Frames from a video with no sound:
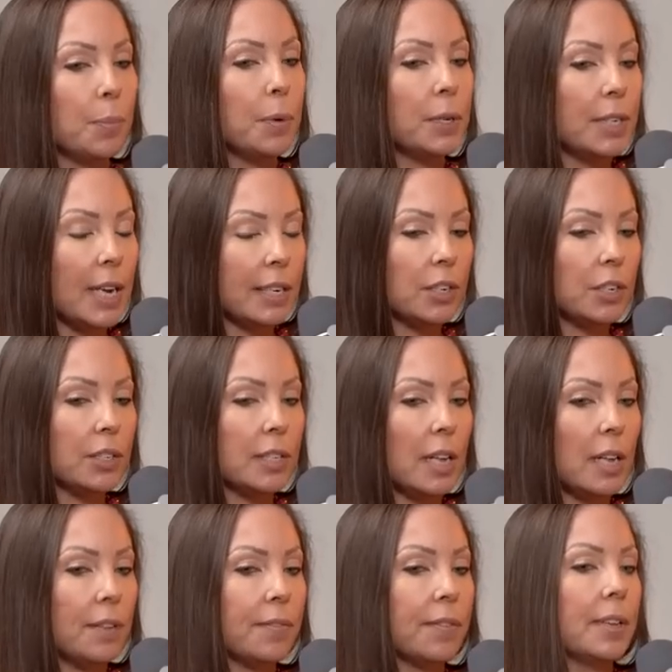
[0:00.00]
to protect
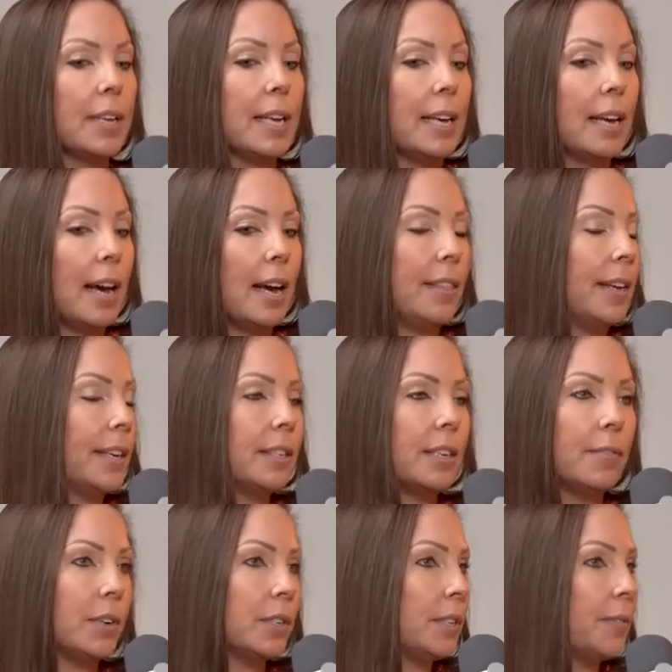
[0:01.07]
yourself, I think
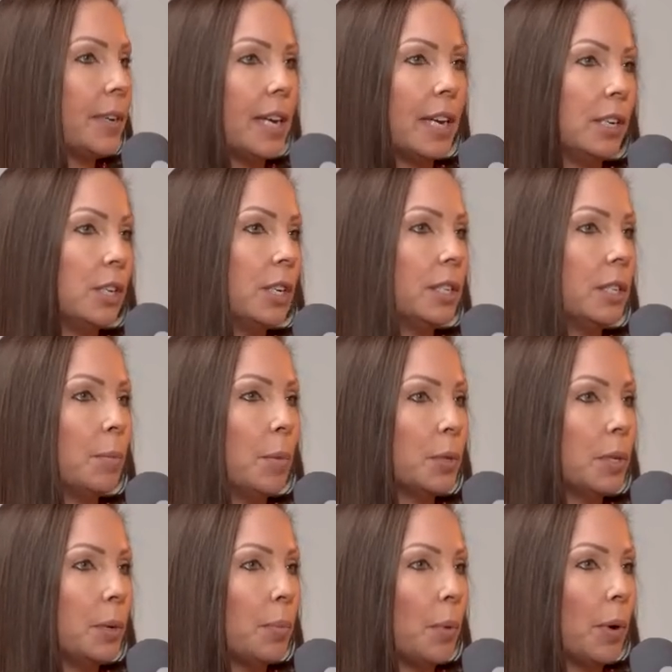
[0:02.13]
diversification is the
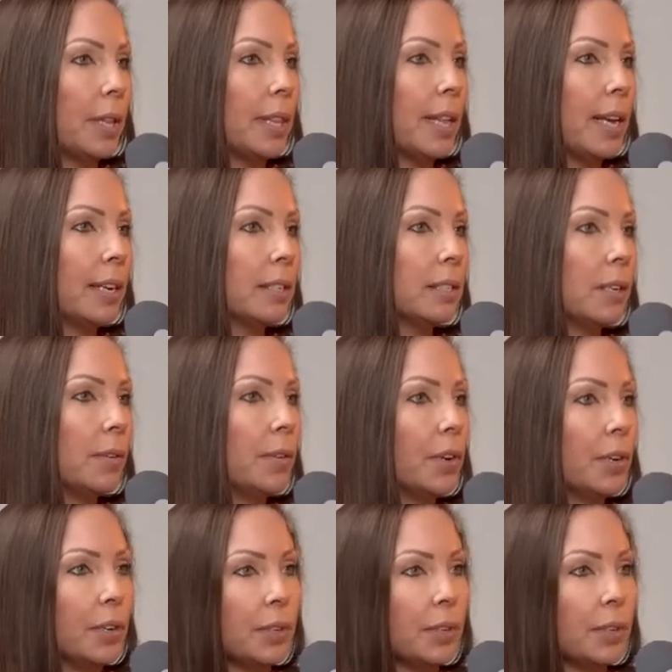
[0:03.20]
most important thing. Right. So if you're